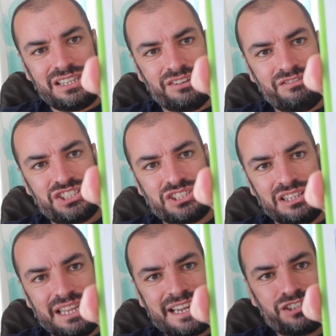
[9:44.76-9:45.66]

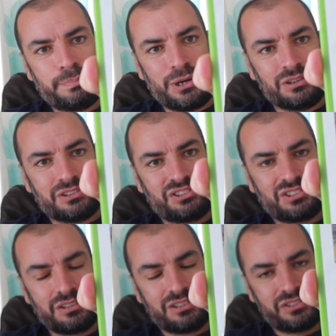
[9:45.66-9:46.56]
original
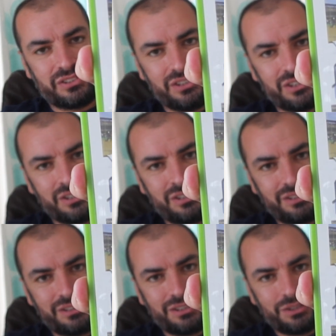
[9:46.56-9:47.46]
Xbox, so
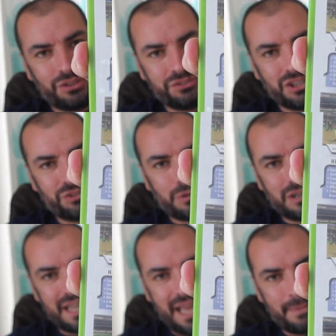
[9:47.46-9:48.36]
God knows
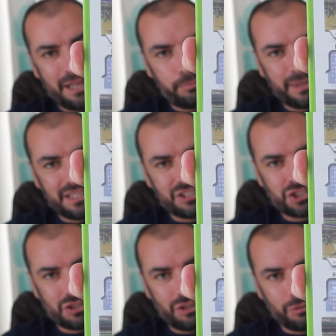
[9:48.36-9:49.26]
what MLB The
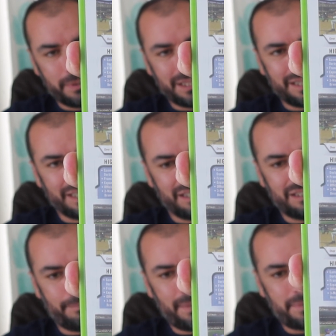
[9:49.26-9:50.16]
Show will be like.
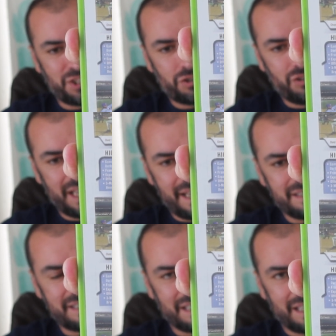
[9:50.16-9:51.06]
I maybe should get
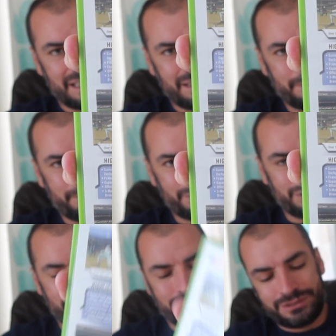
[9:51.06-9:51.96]
into that, but